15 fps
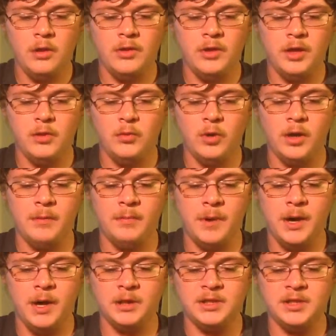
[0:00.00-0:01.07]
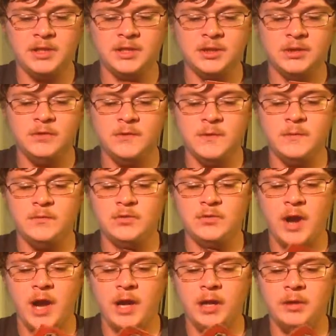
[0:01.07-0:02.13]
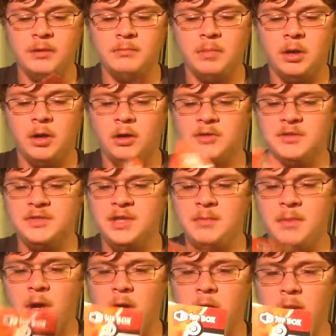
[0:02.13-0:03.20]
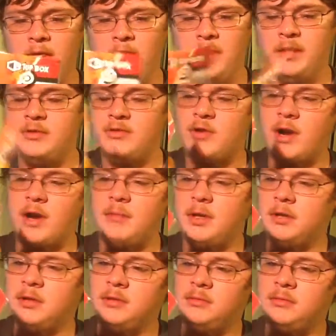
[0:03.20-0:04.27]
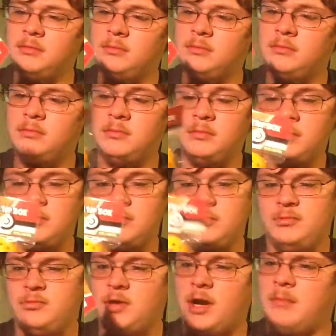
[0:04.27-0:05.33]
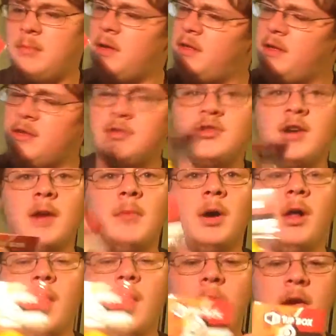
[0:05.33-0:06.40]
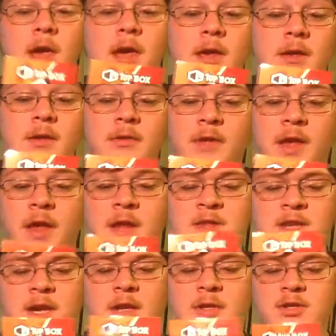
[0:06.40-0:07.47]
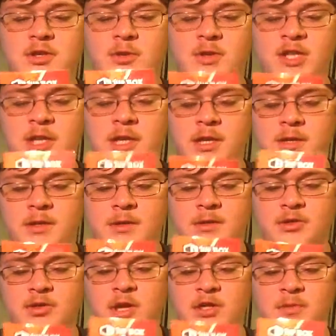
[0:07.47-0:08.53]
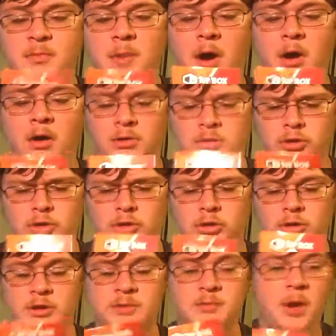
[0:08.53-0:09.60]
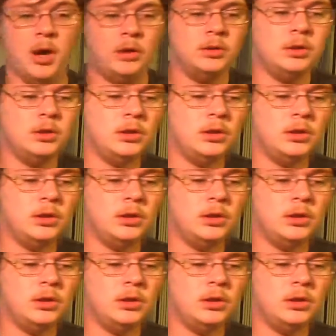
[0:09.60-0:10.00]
the One Box exclusive Dragon Ball Z Ball. I think Dragon Ball. Dragon Ball. I think it's Dragon Ball. And it's a squishy stress ball or small.